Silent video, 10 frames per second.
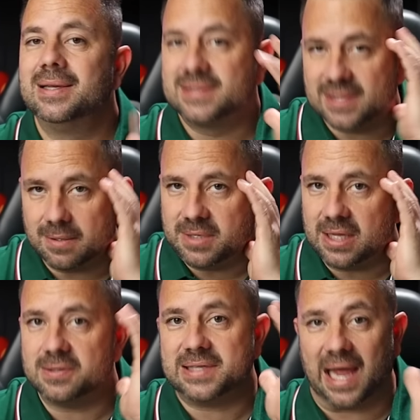Some
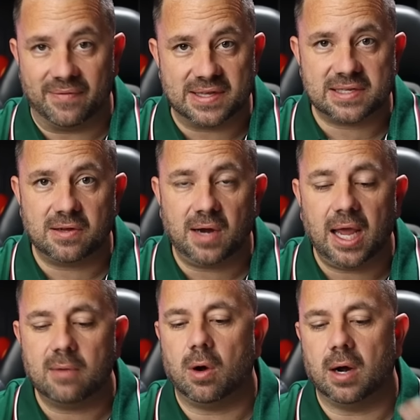dealers have this in their
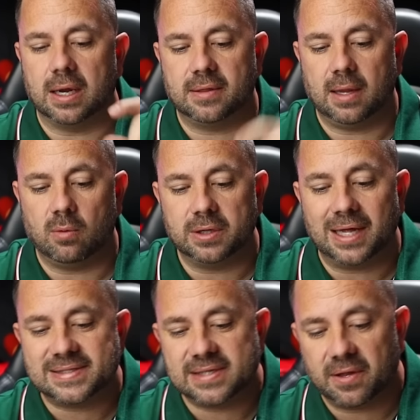head where they will
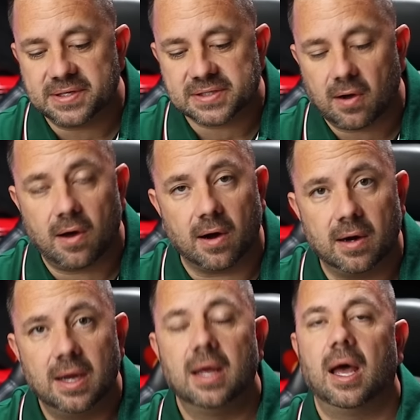not sell this
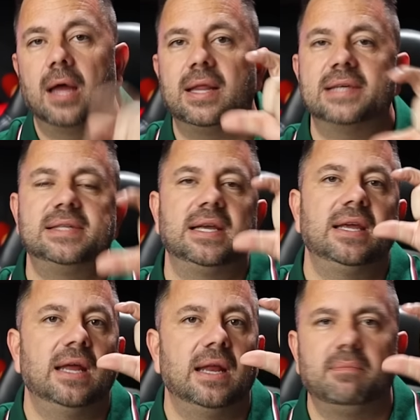car unless they can
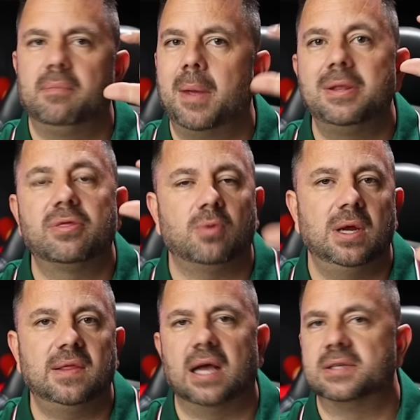get maybe
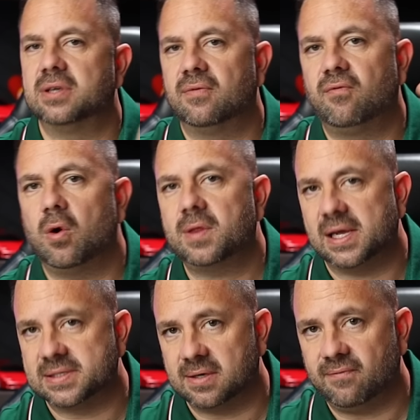$3,000 or
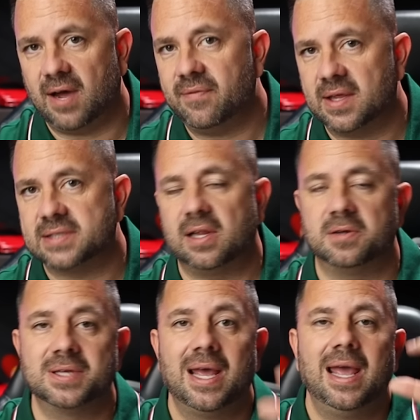$4,000 or
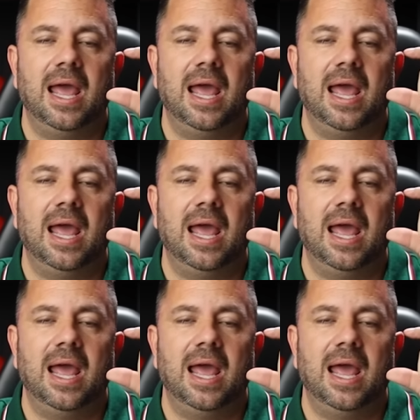$5,000,